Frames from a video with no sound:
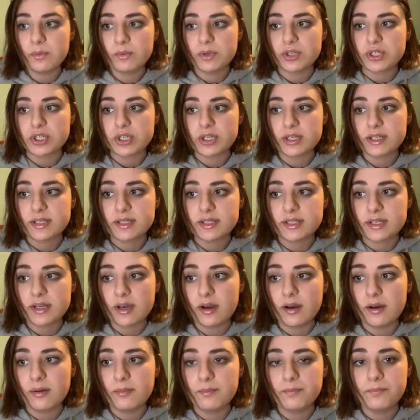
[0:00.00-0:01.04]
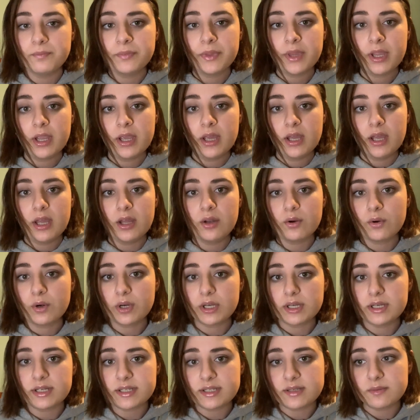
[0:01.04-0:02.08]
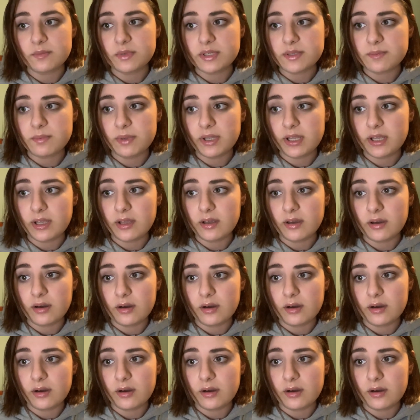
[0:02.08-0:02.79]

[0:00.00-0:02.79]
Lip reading: which is an organism is being